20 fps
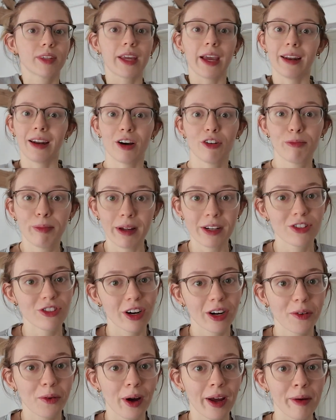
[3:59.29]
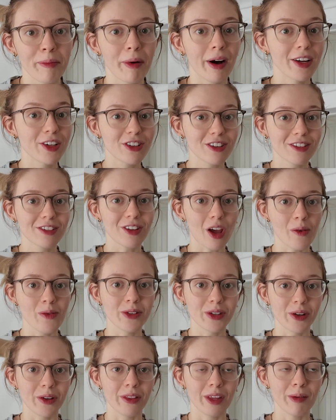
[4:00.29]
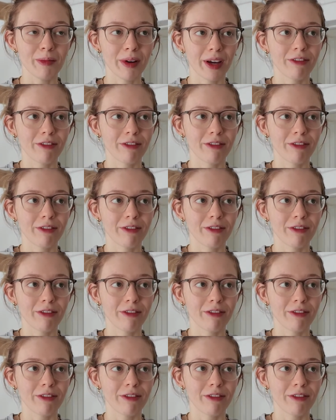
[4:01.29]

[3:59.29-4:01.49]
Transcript: getting out of bed straight away, but I just don't do them.